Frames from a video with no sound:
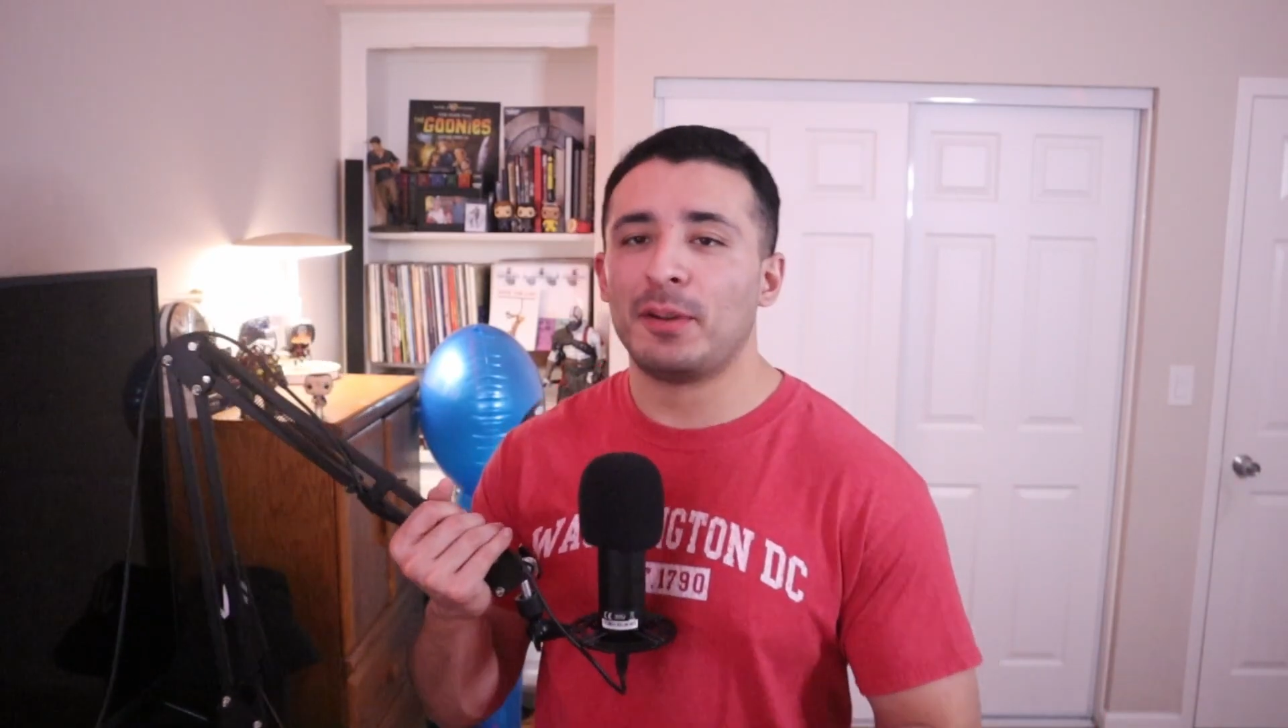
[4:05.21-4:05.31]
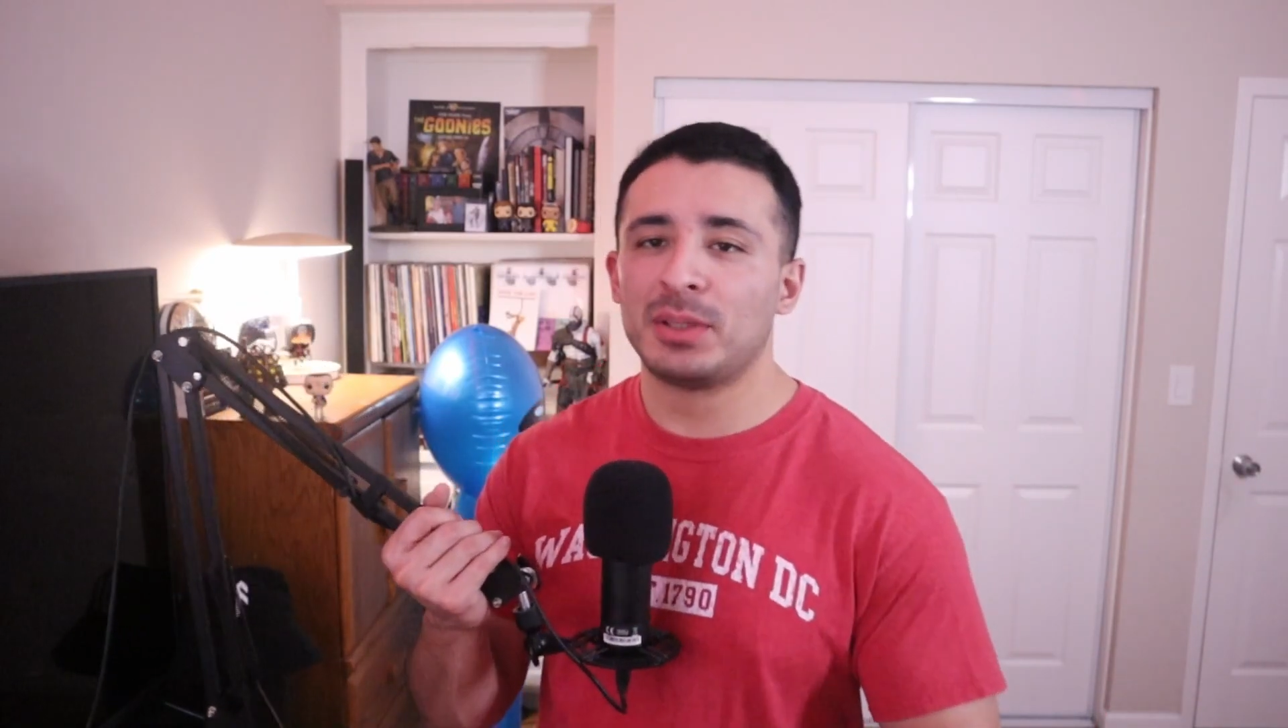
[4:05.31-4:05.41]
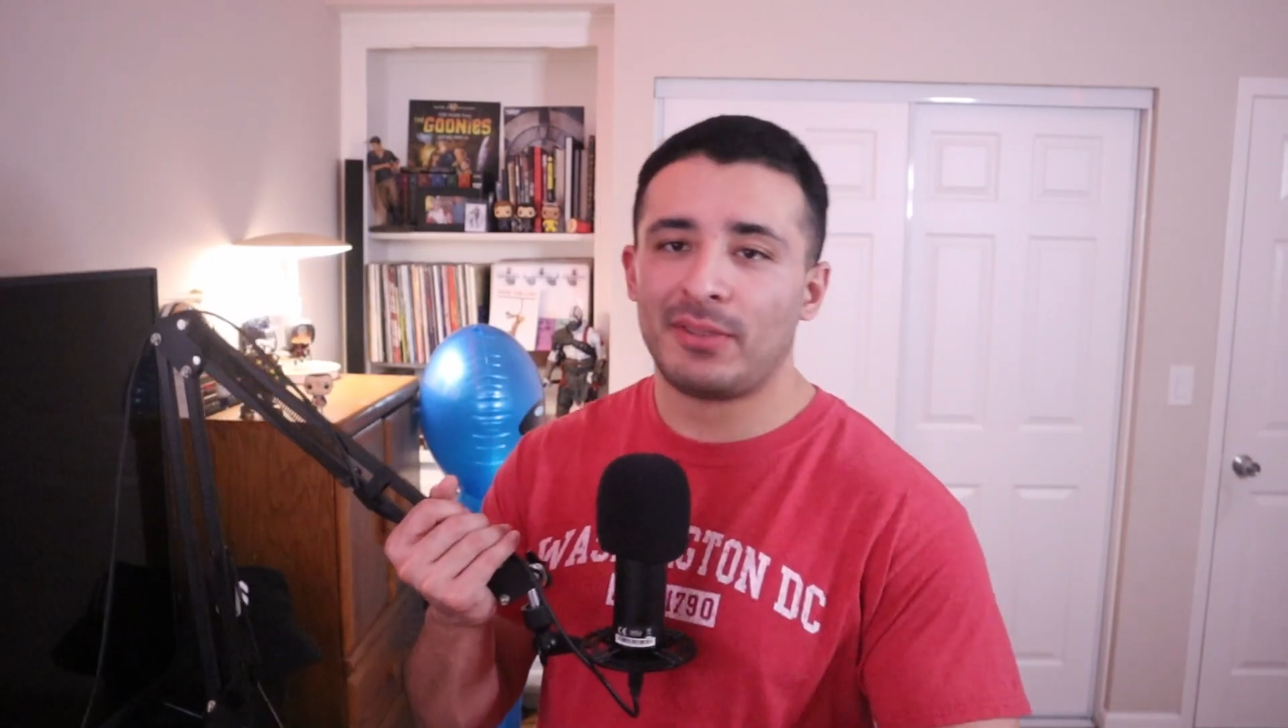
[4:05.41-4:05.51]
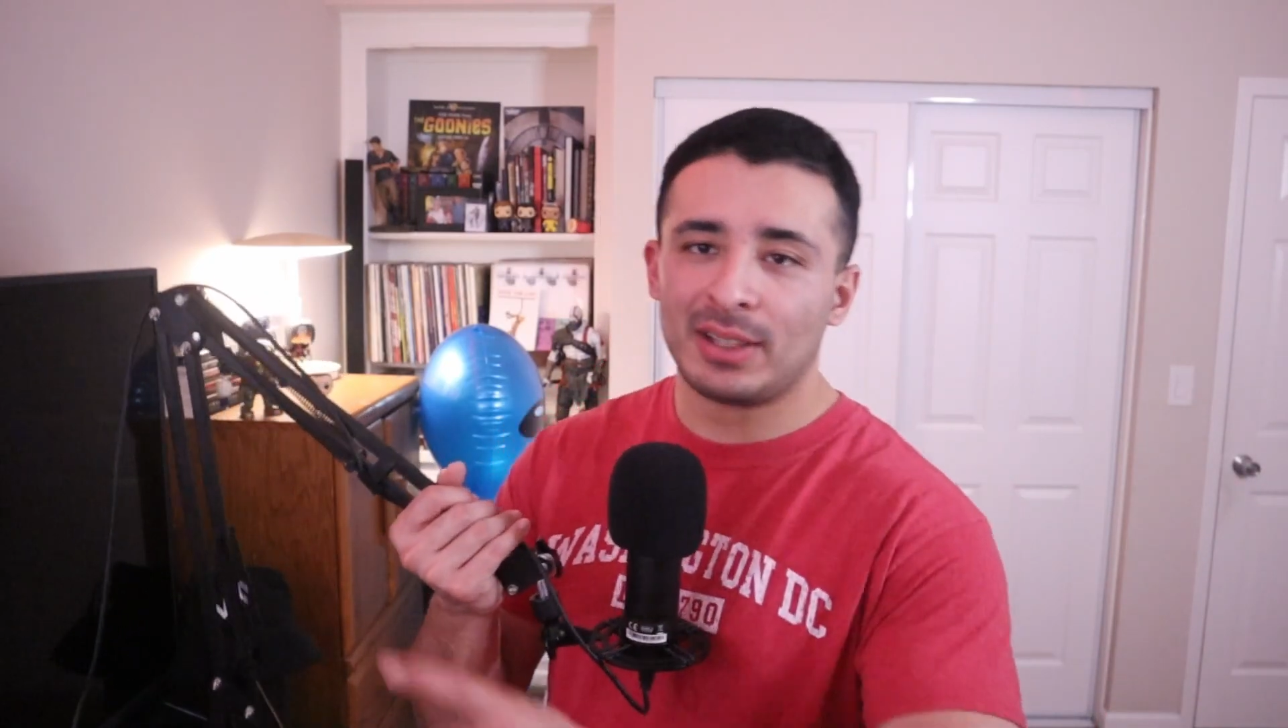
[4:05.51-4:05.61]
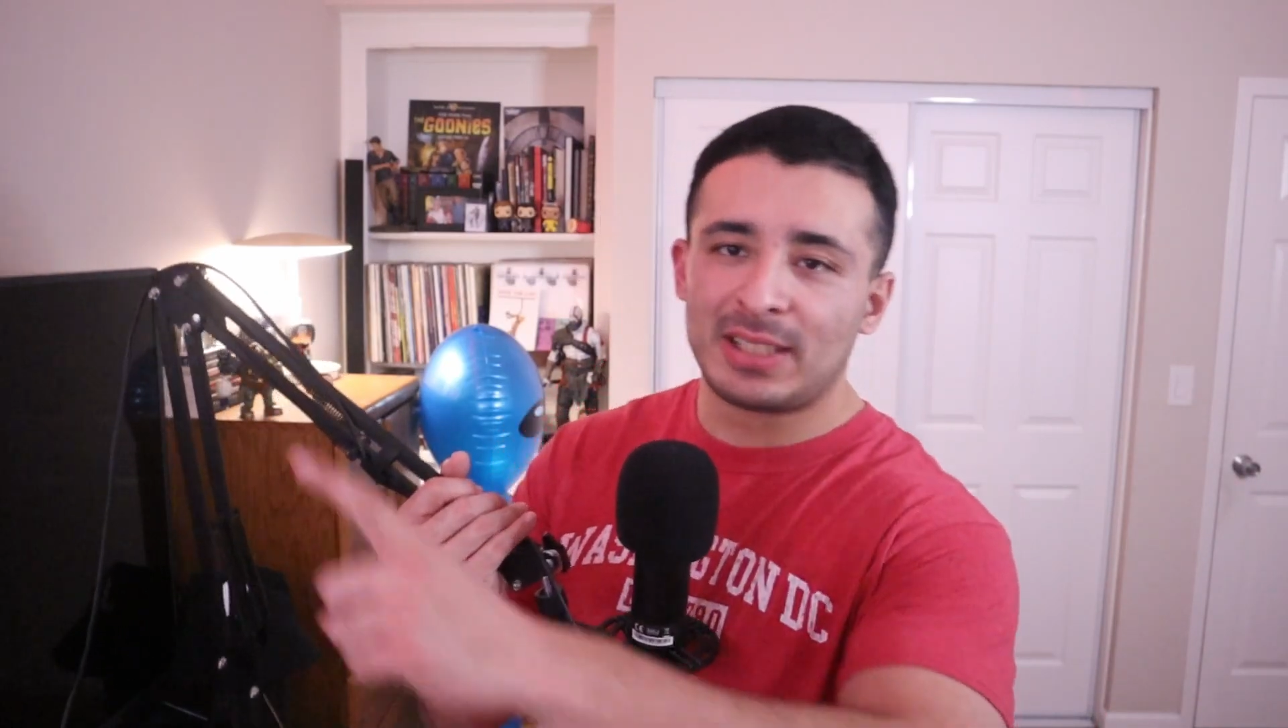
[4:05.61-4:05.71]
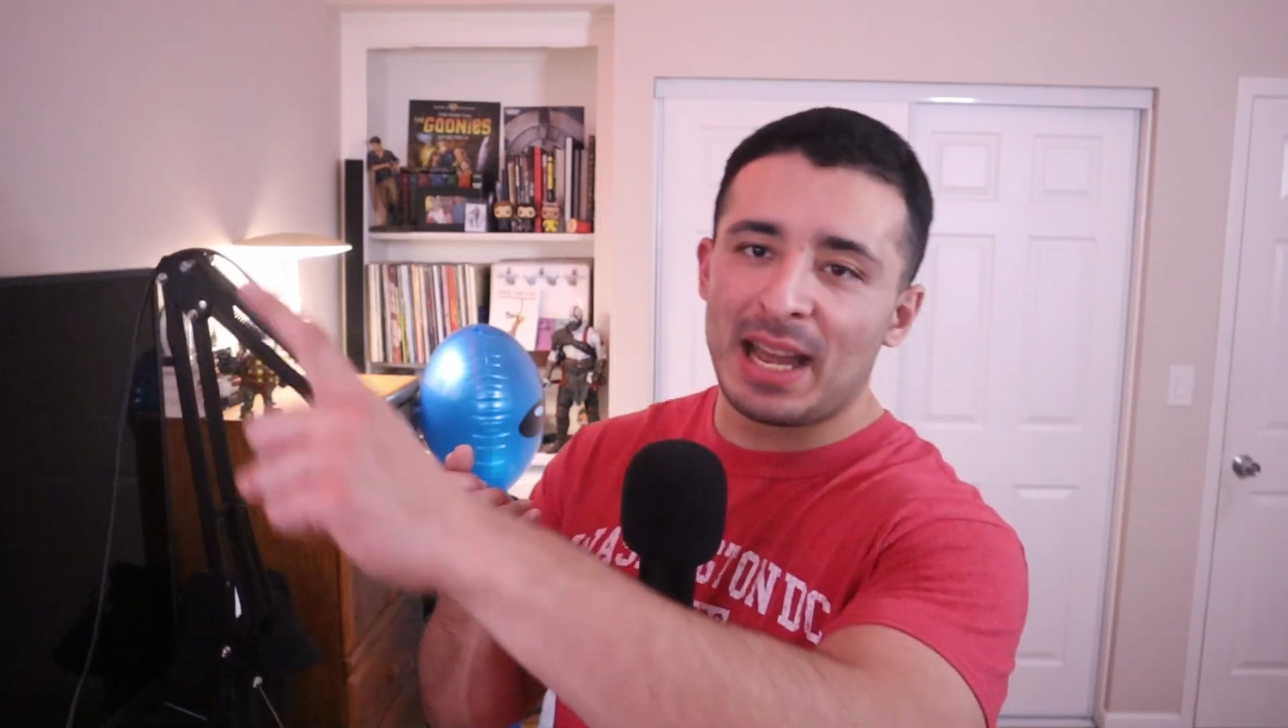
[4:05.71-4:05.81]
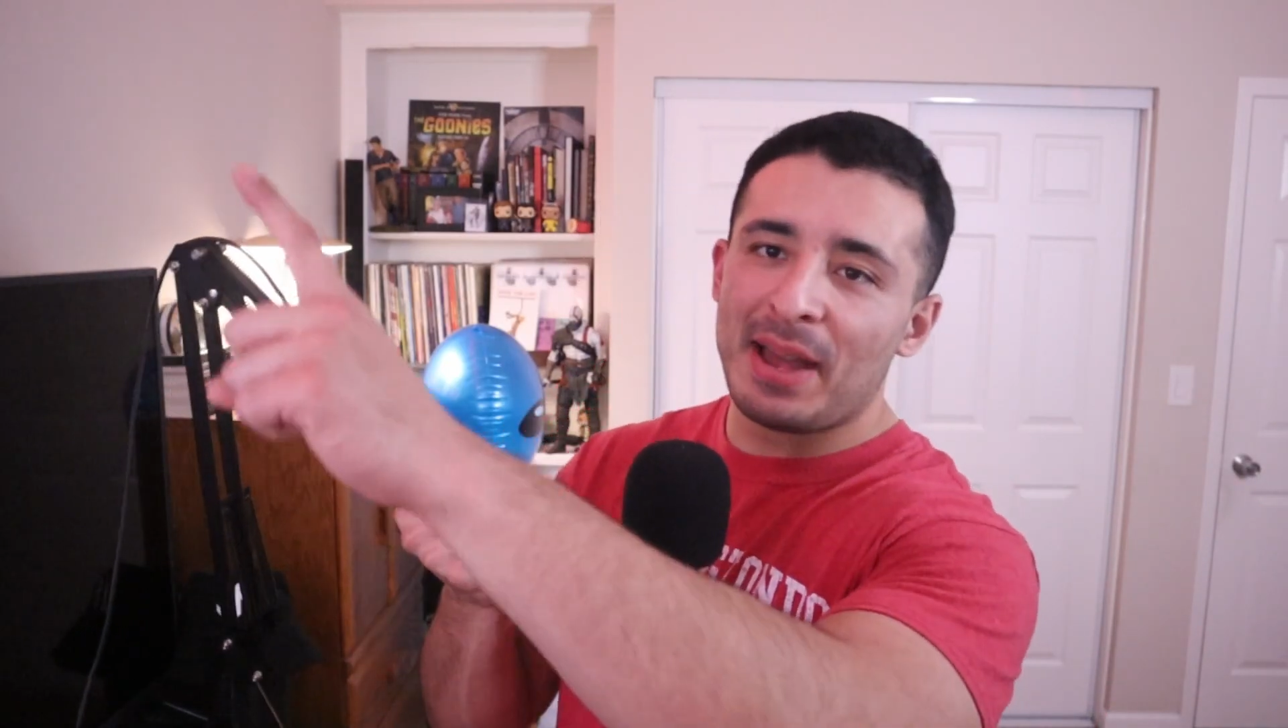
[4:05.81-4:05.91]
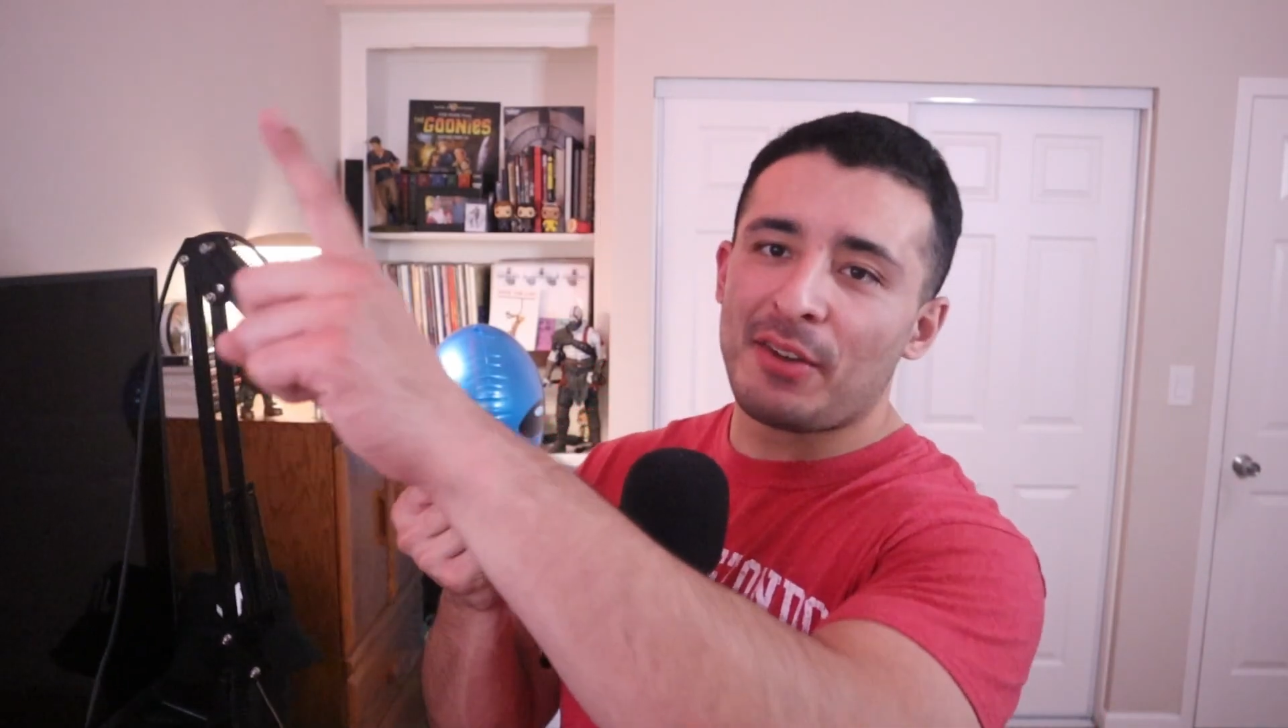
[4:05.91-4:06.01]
films of all time.